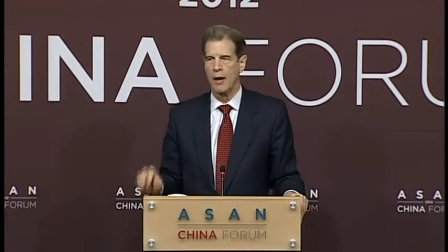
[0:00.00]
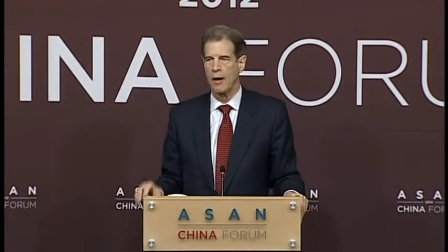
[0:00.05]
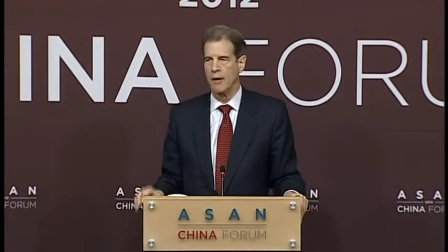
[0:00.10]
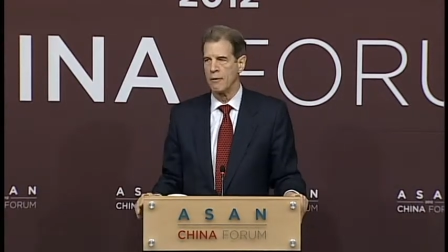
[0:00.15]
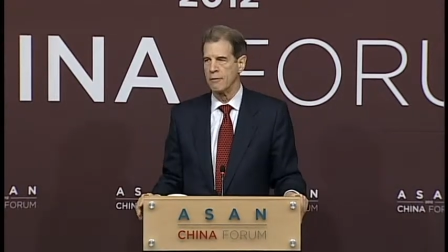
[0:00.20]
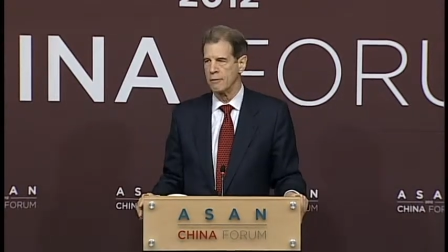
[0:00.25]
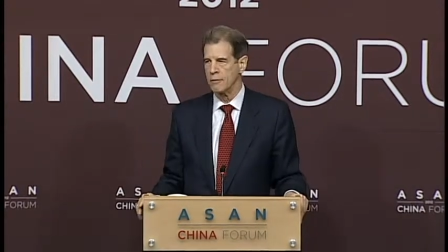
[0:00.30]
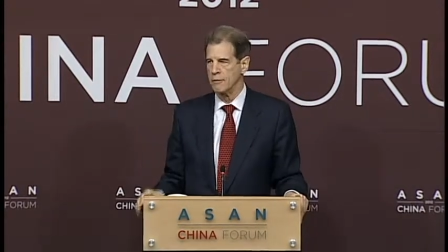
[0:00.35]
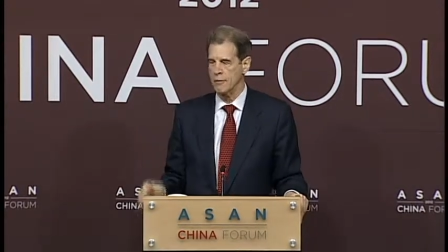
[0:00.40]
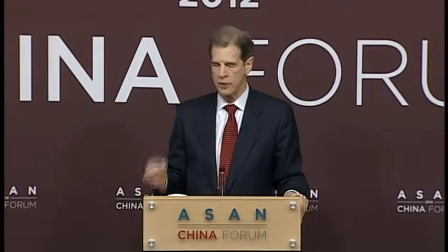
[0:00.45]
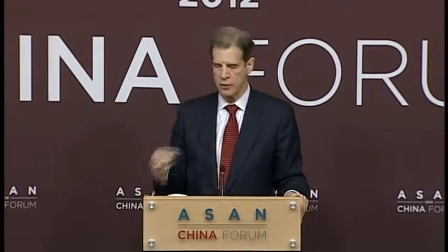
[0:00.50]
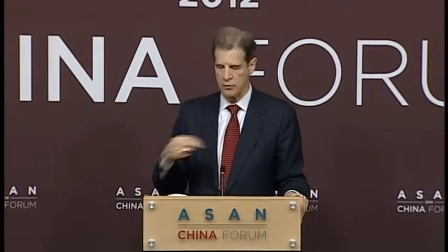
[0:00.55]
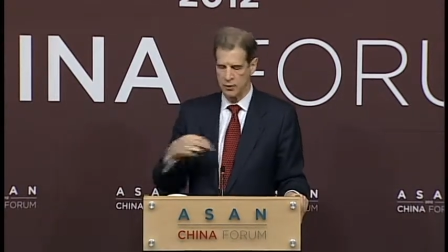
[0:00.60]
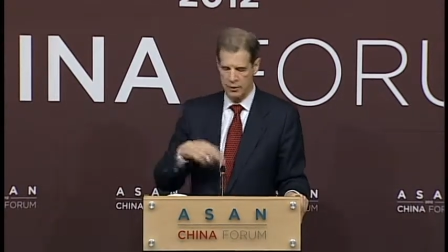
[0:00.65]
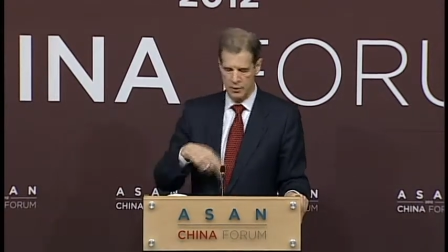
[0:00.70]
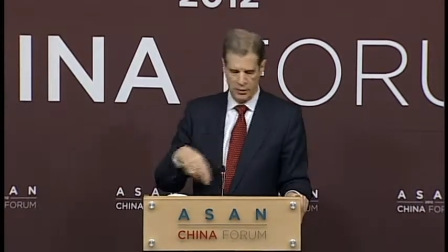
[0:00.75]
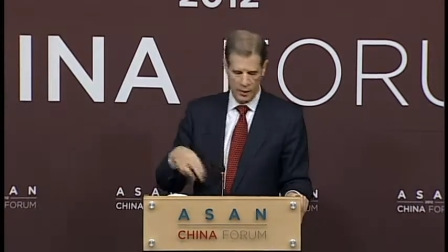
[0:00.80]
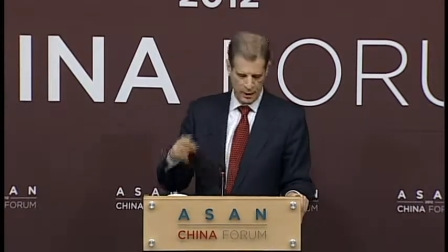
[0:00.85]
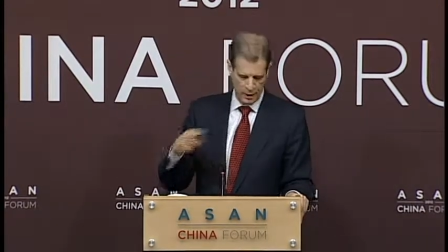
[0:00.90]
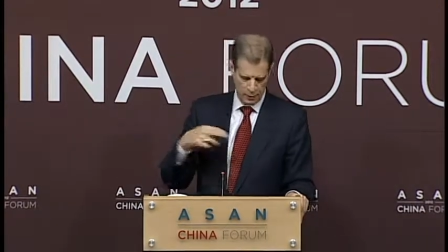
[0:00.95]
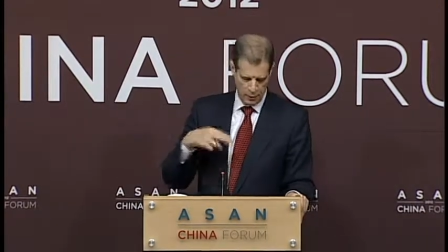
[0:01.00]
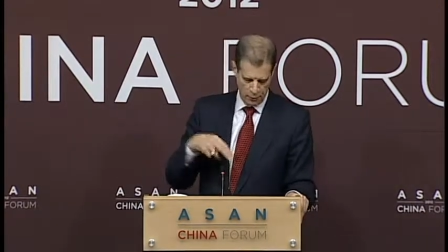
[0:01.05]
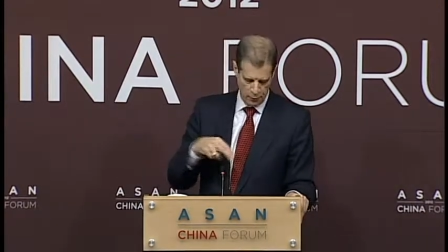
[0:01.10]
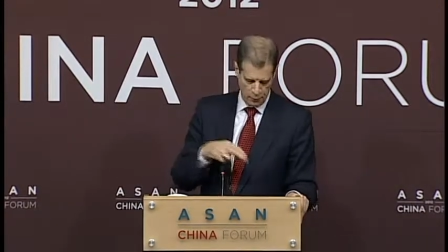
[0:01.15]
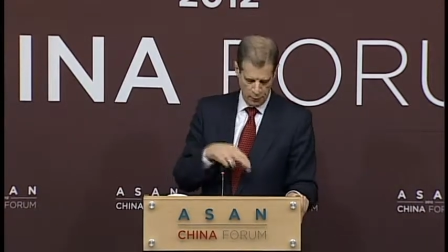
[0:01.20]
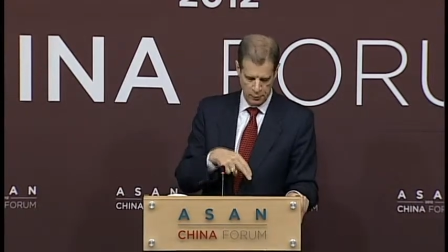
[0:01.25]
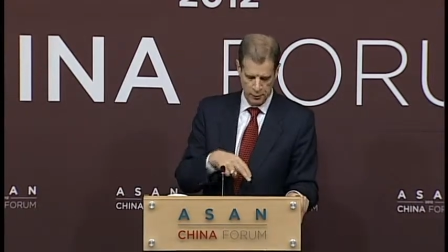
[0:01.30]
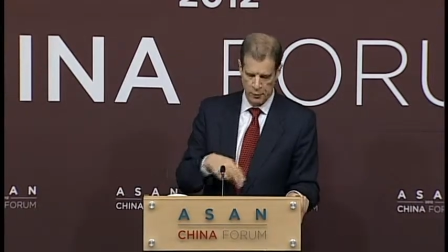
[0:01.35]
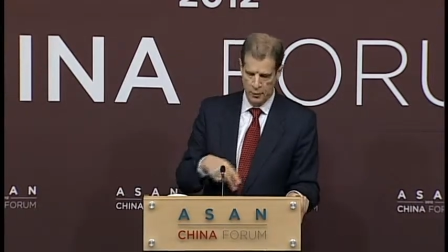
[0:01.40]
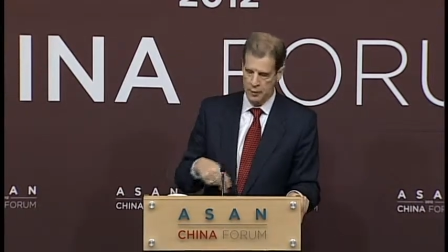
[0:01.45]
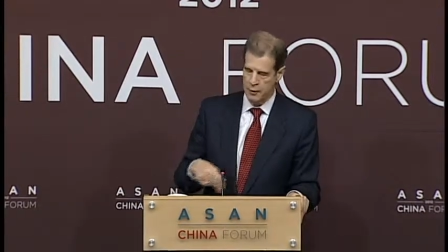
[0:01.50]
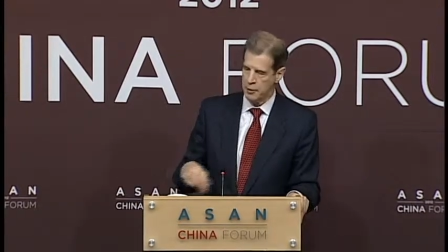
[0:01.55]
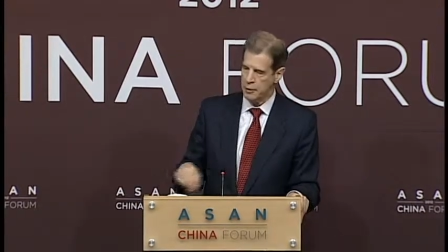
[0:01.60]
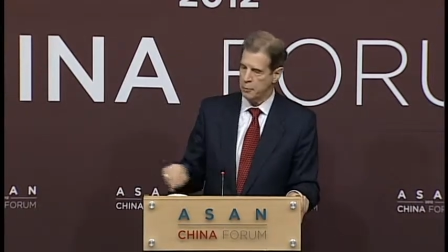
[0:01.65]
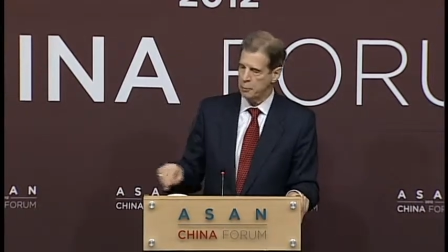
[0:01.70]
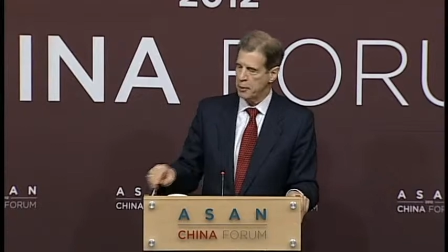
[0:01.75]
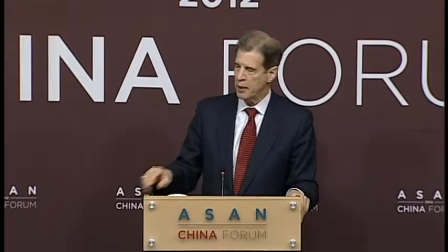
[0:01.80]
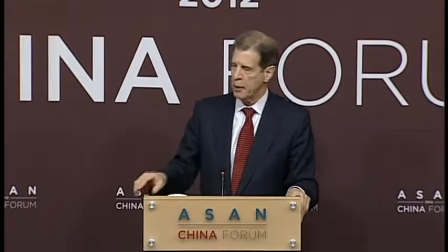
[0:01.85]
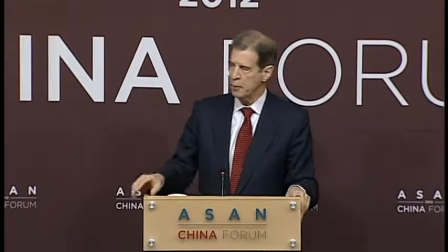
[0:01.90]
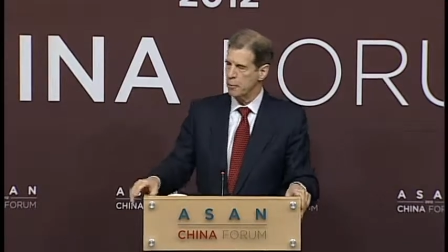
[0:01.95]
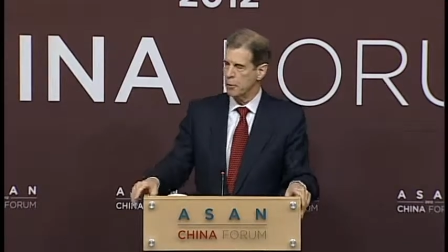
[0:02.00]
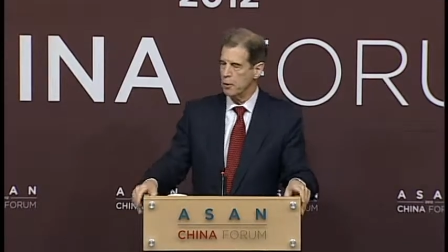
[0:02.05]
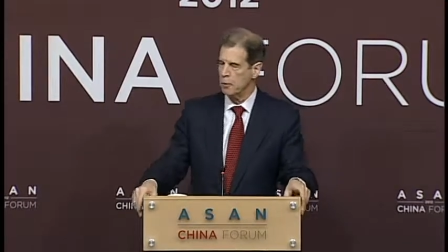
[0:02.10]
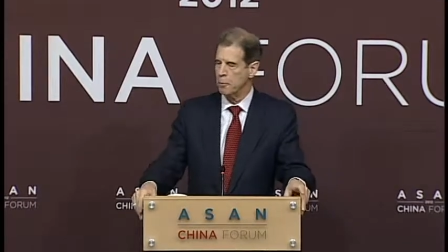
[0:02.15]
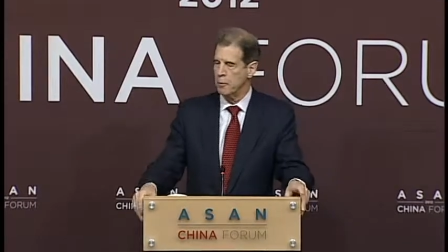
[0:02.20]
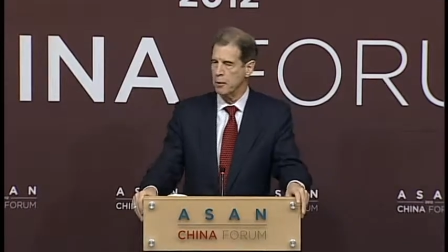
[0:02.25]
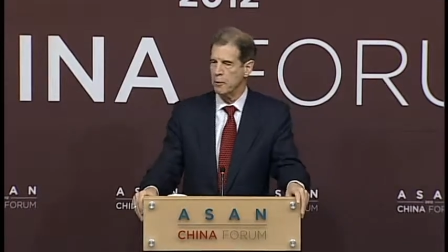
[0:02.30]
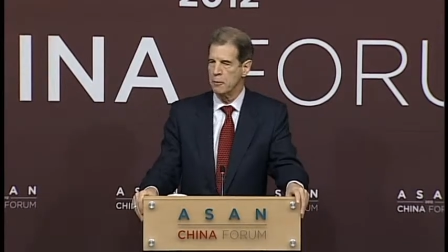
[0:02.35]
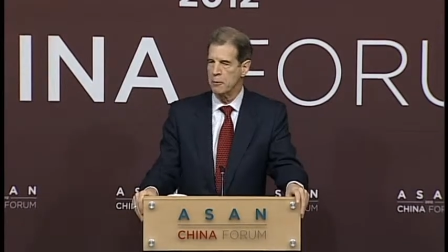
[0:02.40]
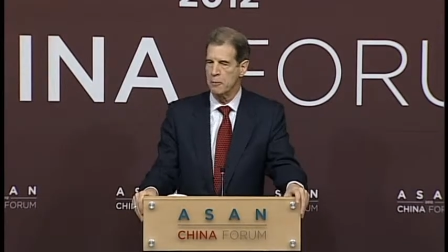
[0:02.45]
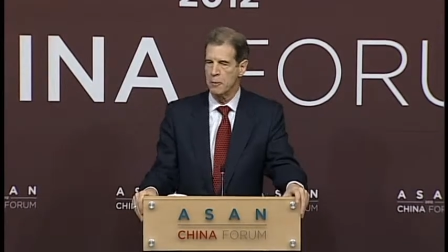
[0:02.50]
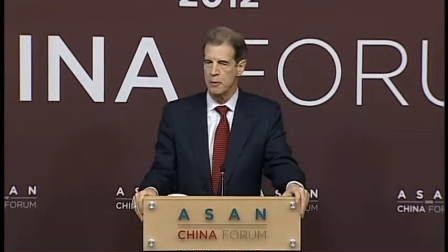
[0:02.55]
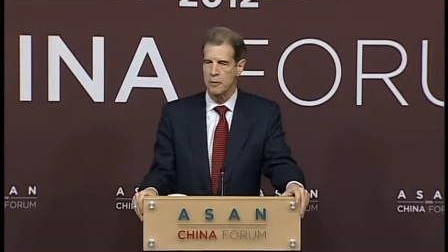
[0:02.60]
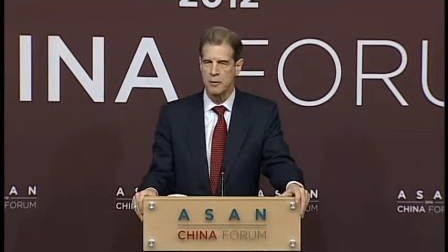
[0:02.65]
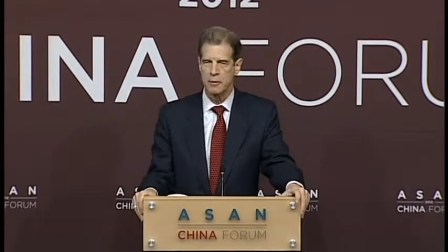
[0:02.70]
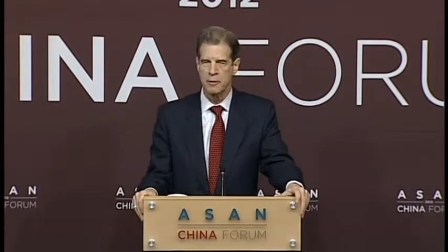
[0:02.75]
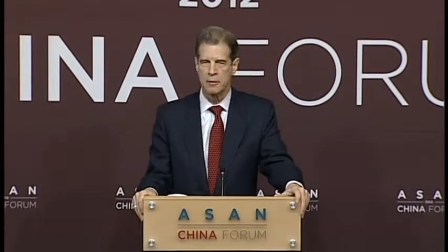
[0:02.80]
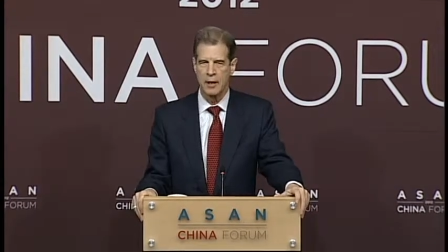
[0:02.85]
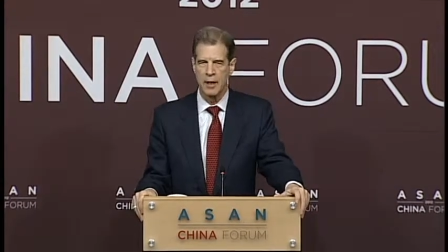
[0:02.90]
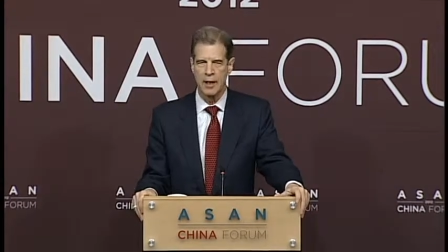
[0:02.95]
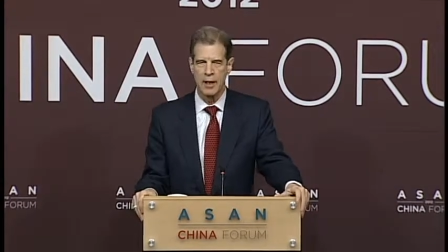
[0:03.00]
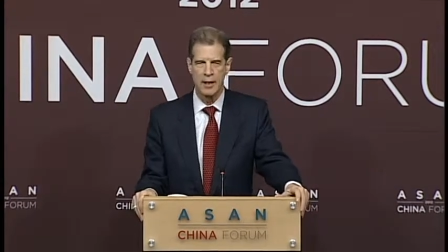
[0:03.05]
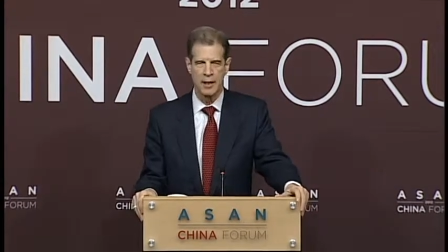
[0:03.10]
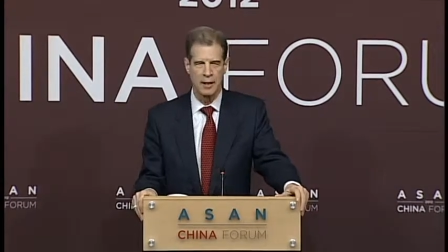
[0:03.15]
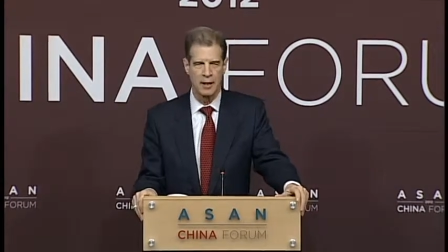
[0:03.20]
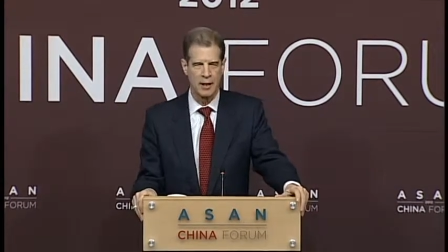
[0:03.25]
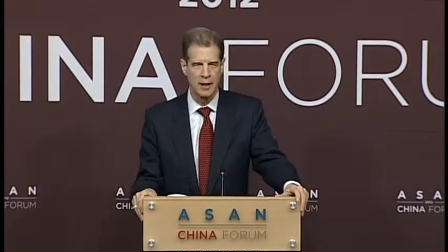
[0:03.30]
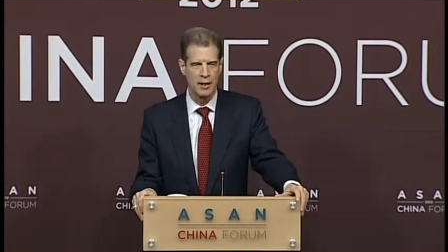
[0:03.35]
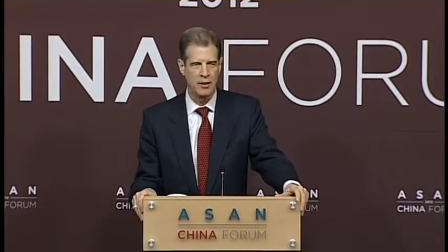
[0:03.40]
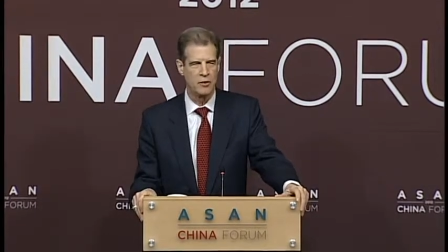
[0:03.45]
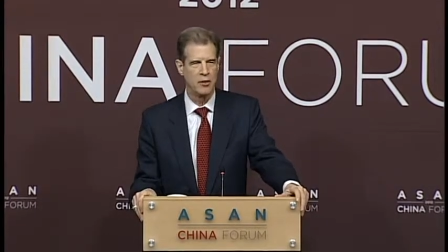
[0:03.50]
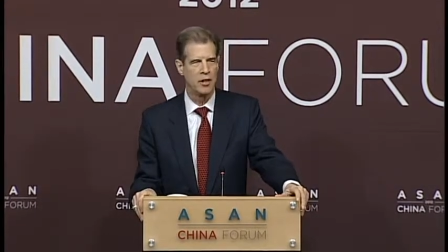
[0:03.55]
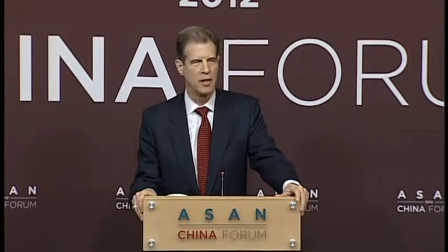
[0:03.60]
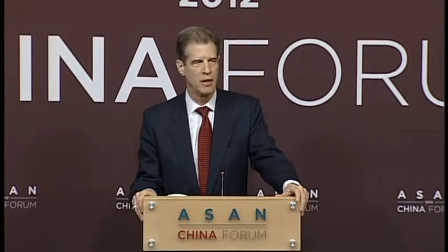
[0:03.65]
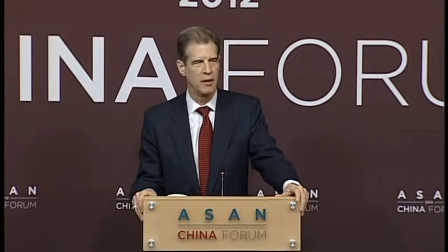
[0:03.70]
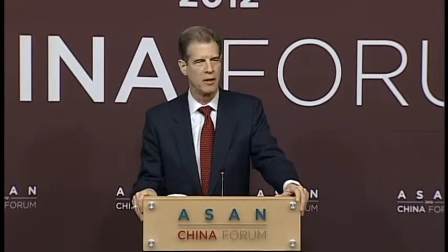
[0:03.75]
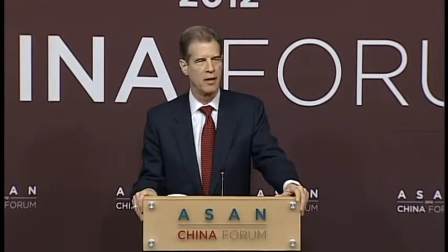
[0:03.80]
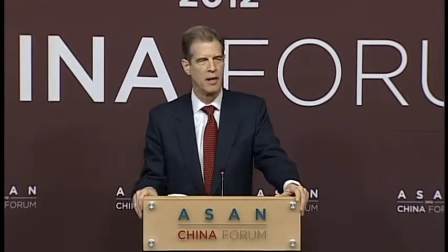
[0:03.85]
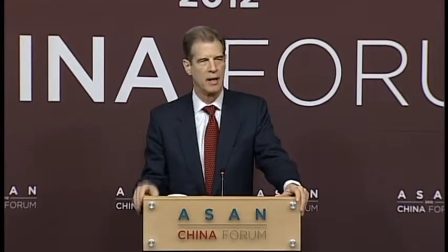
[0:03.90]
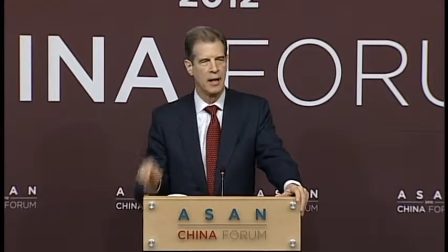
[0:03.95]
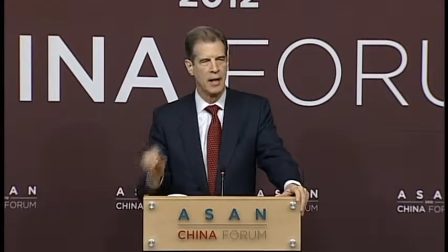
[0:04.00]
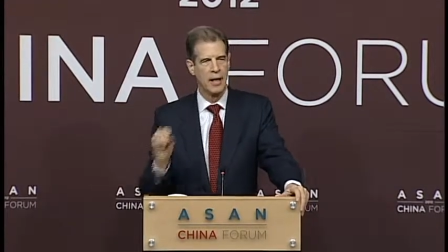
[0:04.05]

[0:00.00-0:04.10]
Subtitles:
For reasons I go through in a paper but won't analyze here,